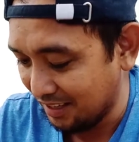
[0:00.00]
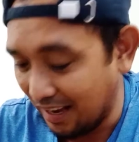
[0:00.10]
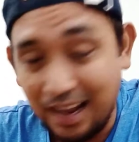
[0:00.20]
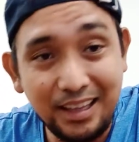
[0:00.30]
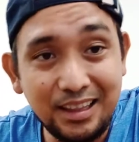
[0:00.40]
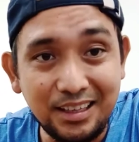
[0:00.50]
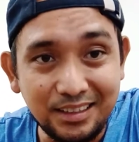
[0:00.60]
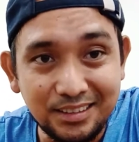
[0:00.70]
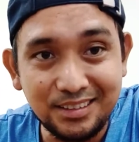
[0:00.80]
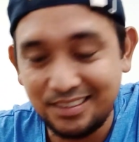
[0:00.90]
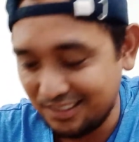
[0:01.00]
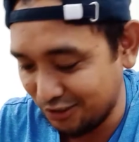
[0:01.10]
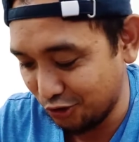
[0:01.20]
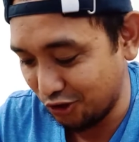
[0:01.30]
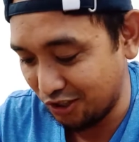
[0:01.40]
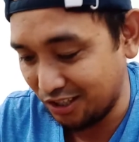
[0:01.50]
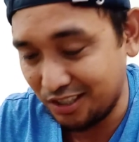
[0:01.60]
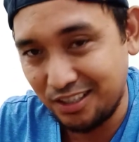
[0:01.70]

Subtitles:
hiding, or